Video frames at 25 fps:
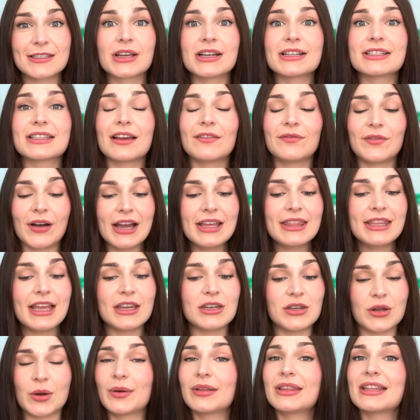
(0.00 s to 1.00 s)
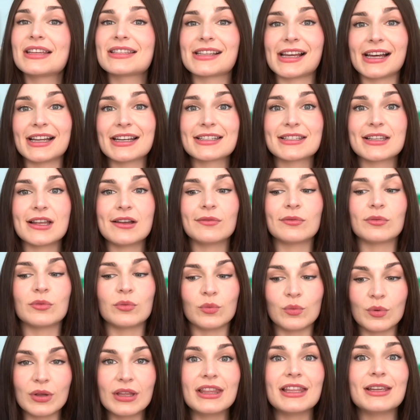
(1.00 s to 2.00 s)
because I find that knowing this kind of stuff
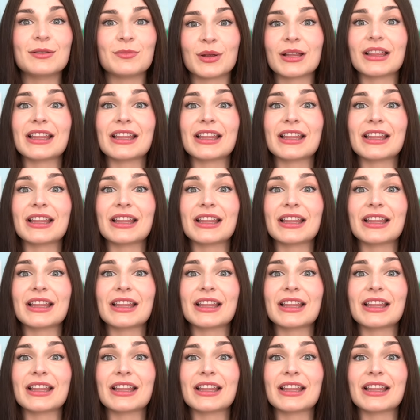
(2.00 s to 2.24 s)
really